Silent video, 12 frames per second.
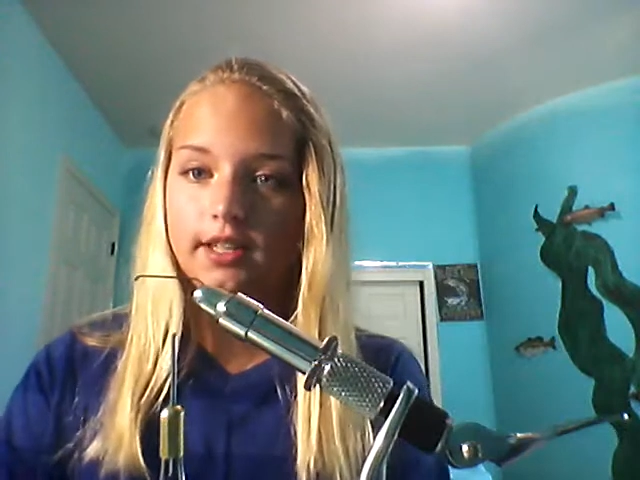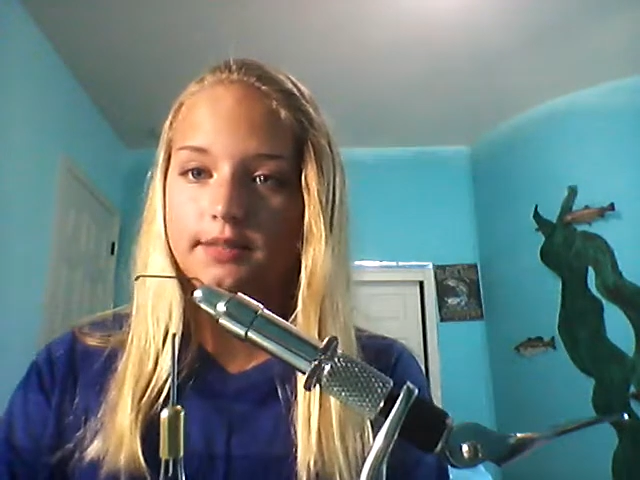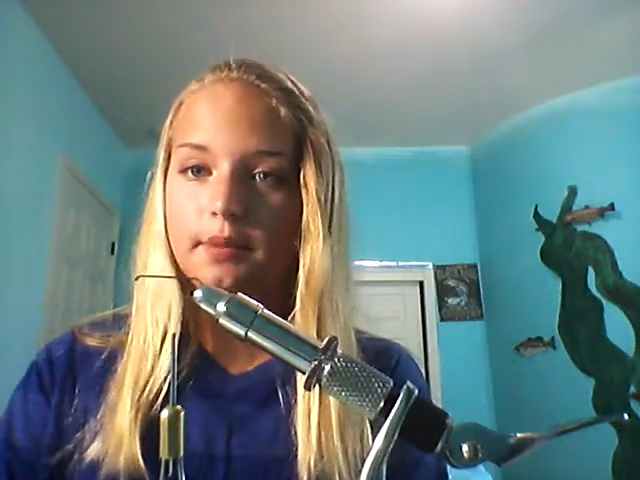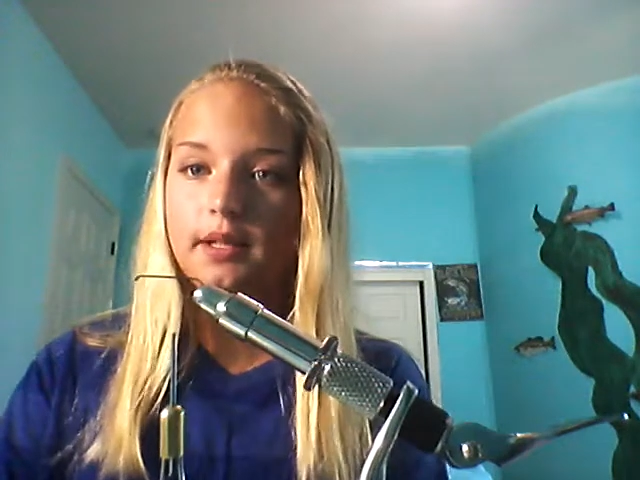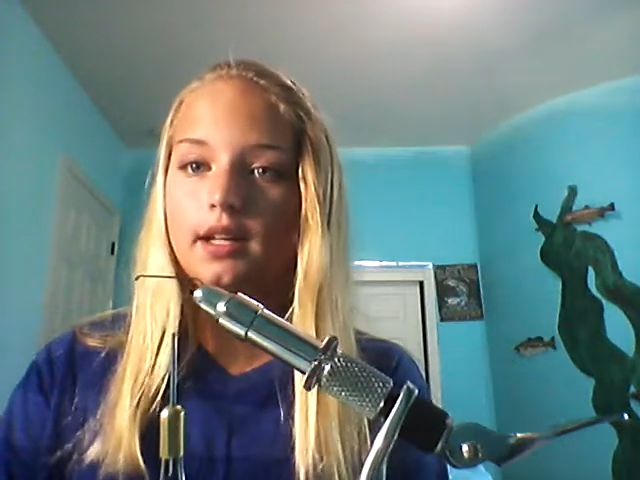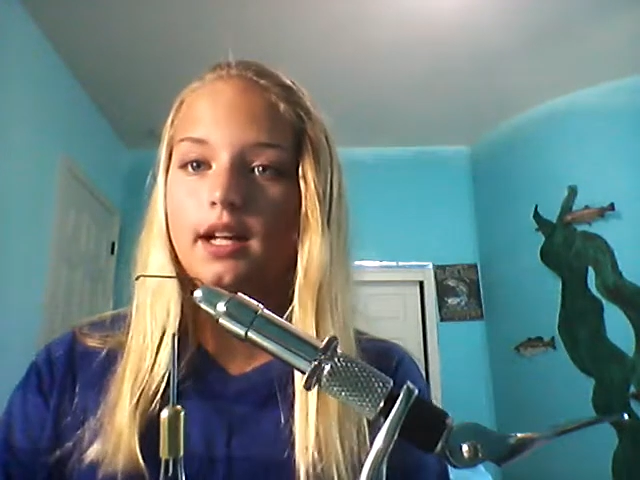is
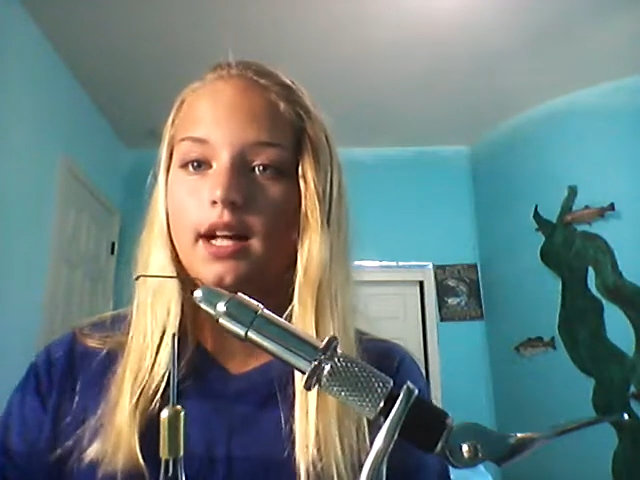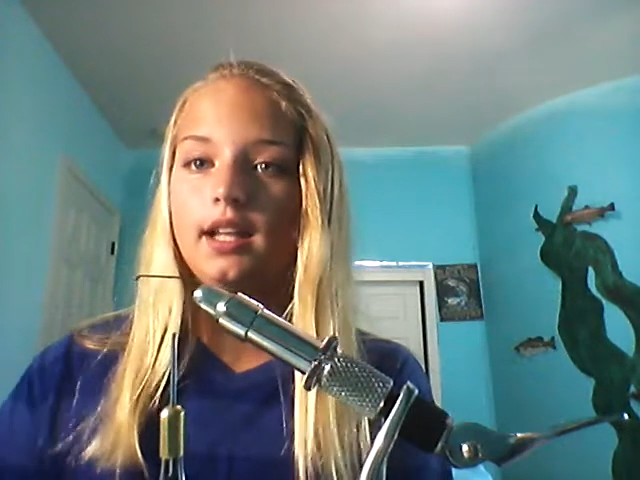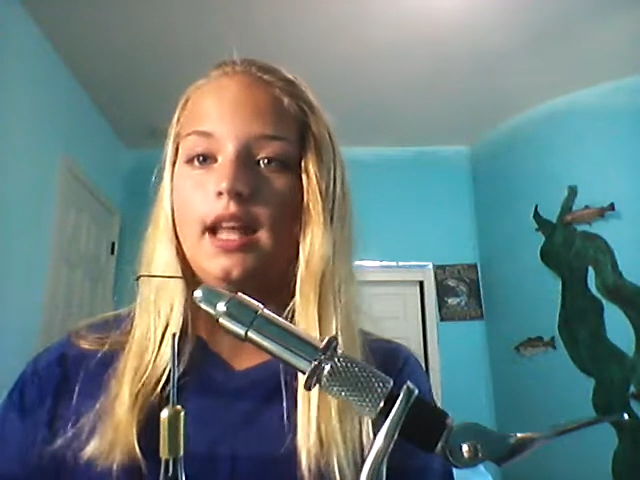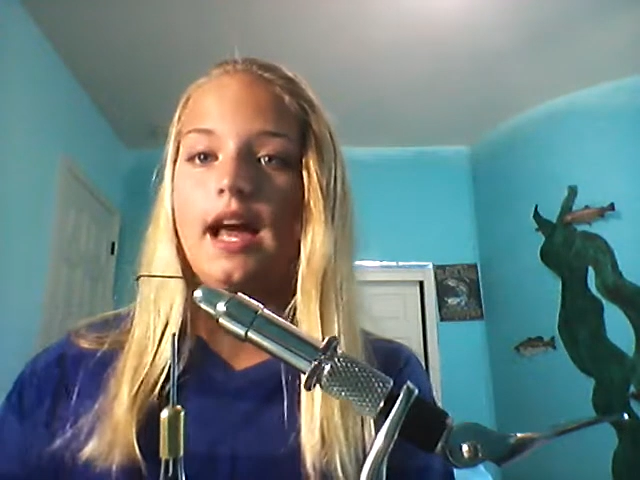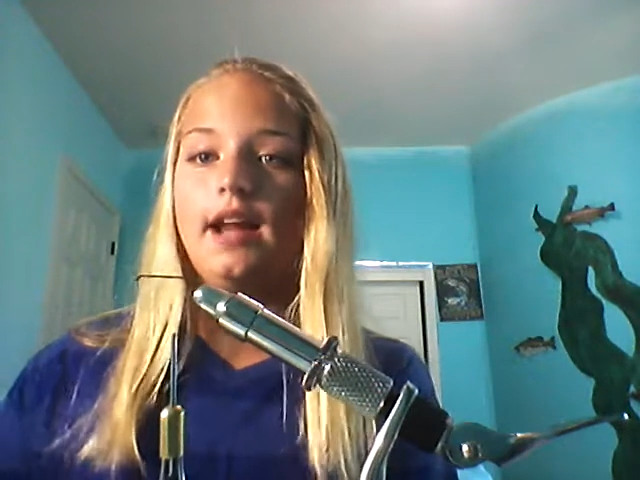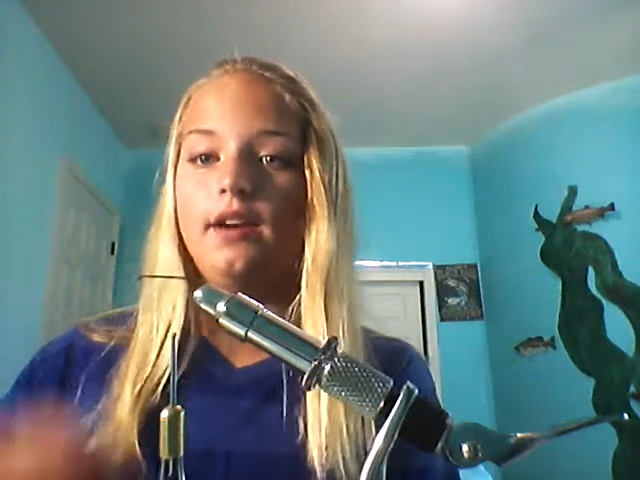put
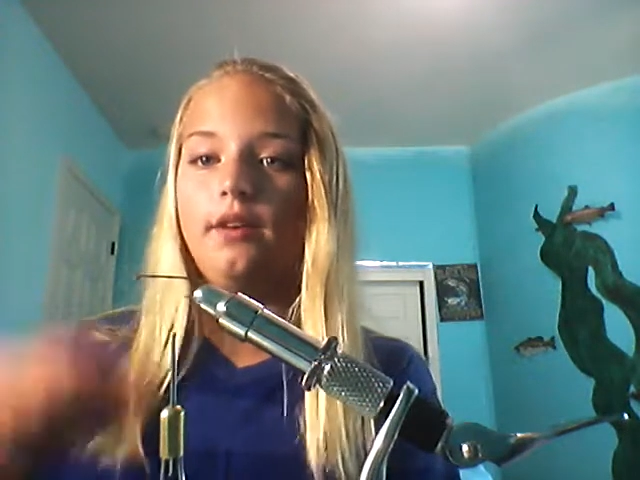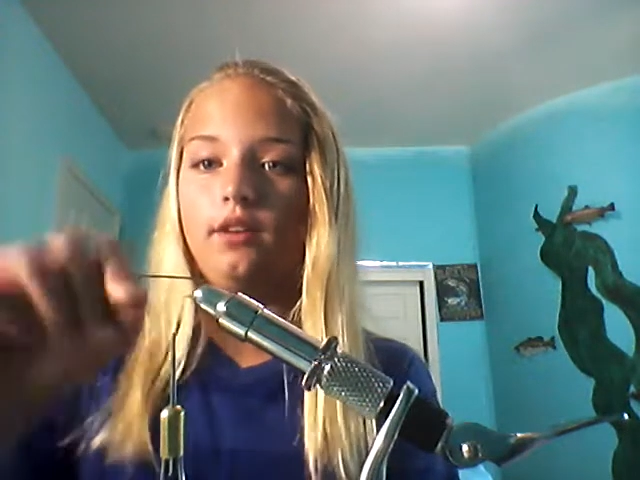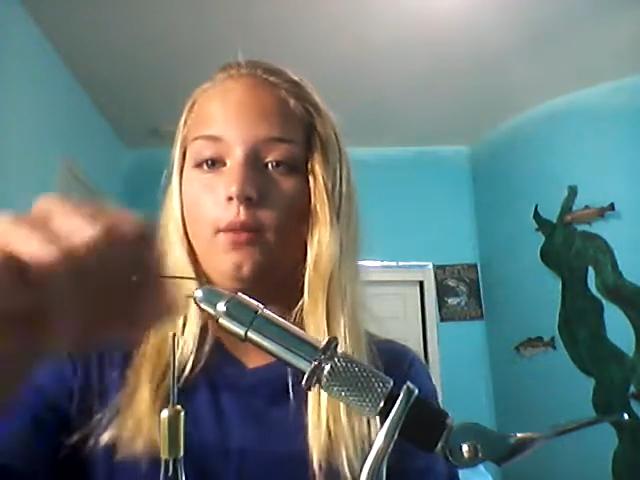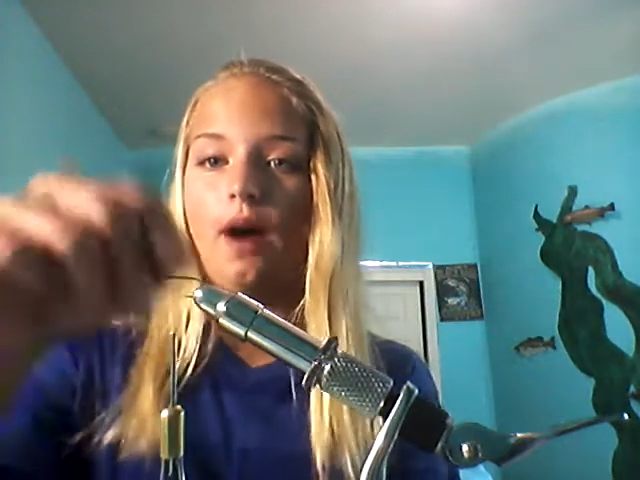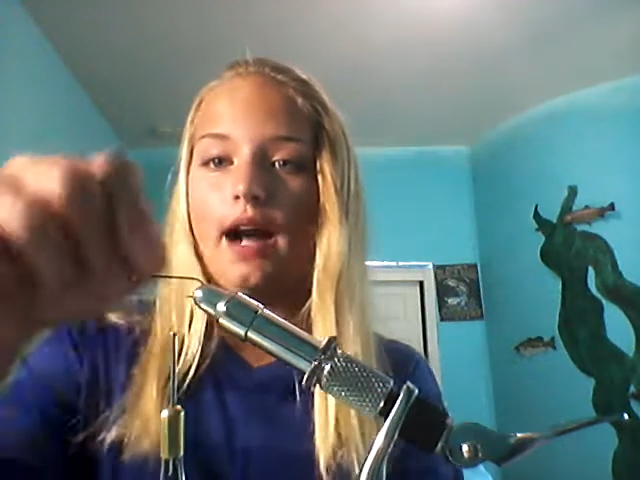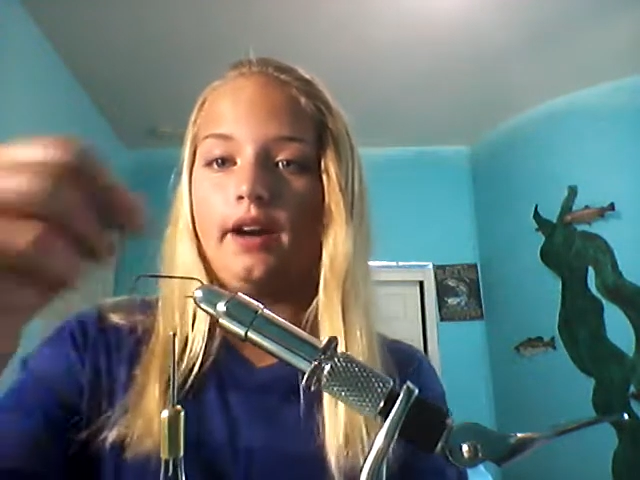a lead
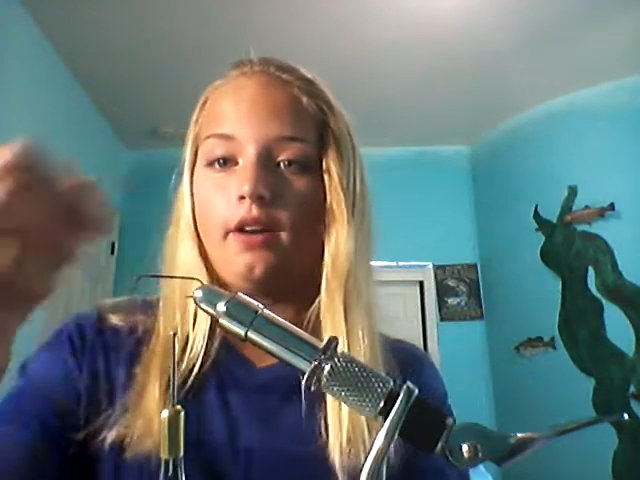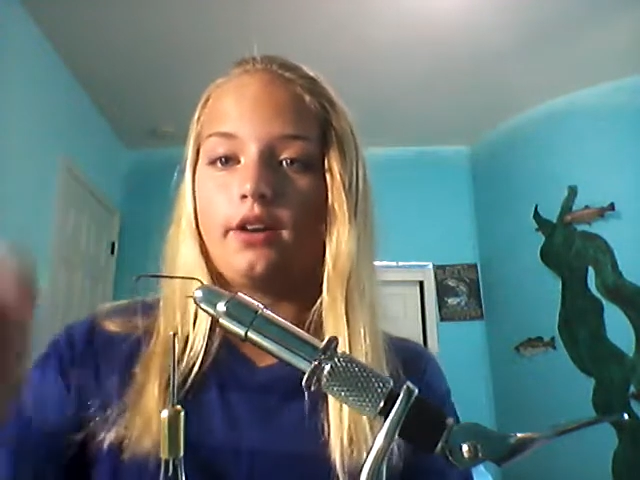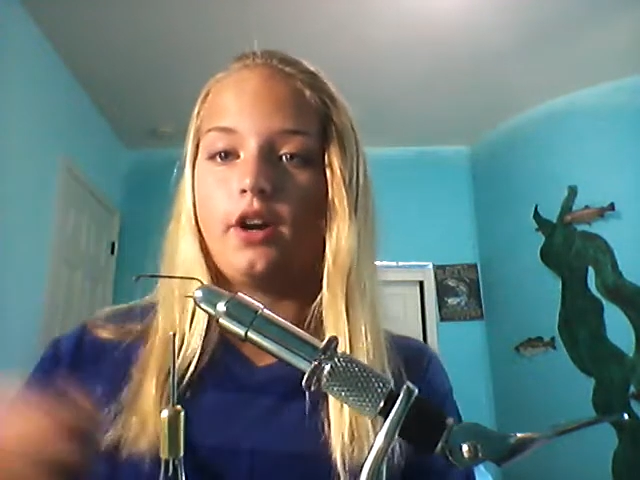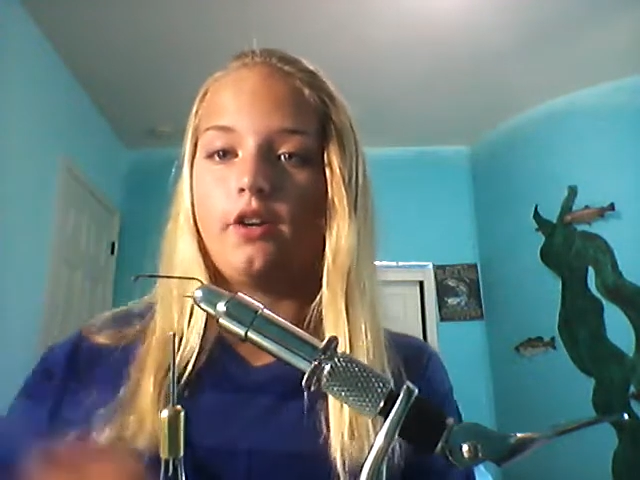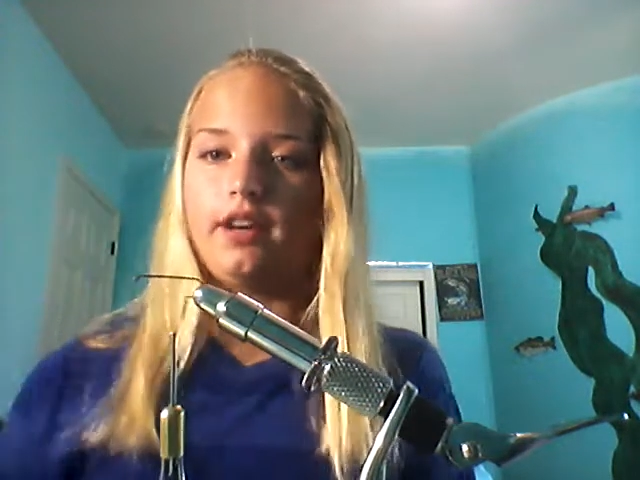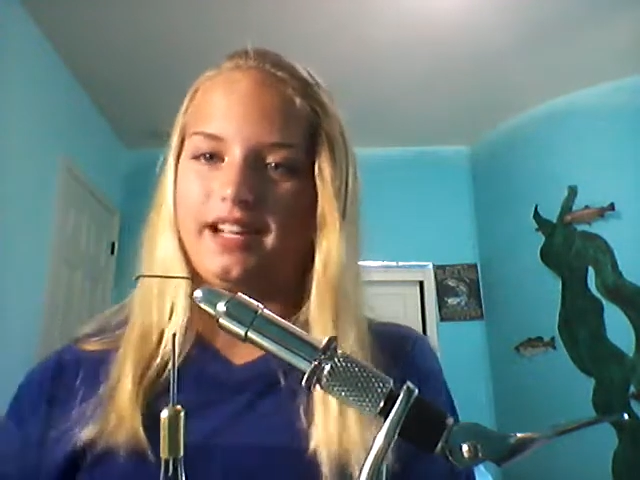
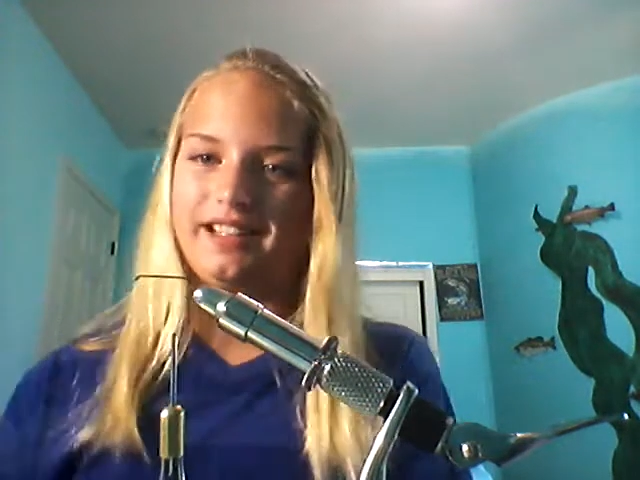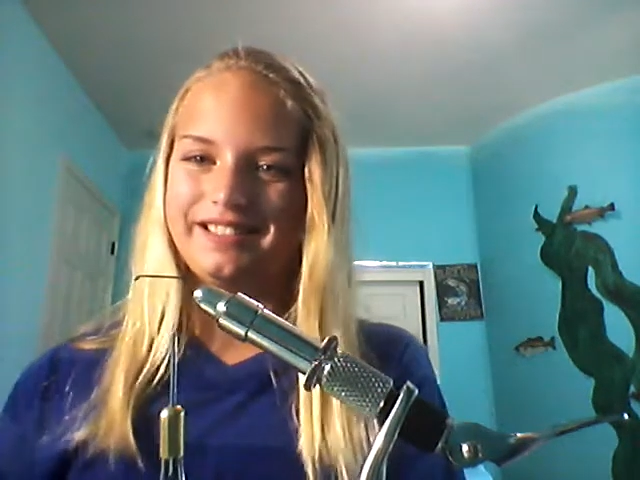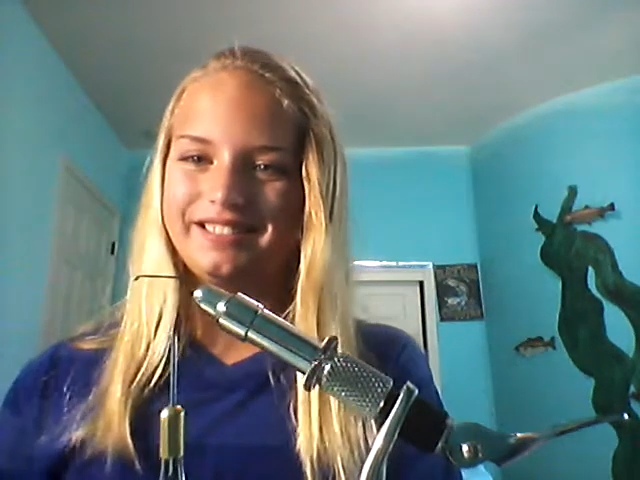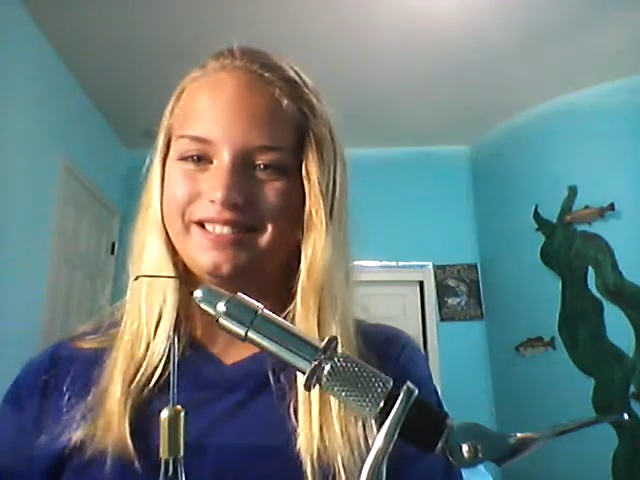wire coating.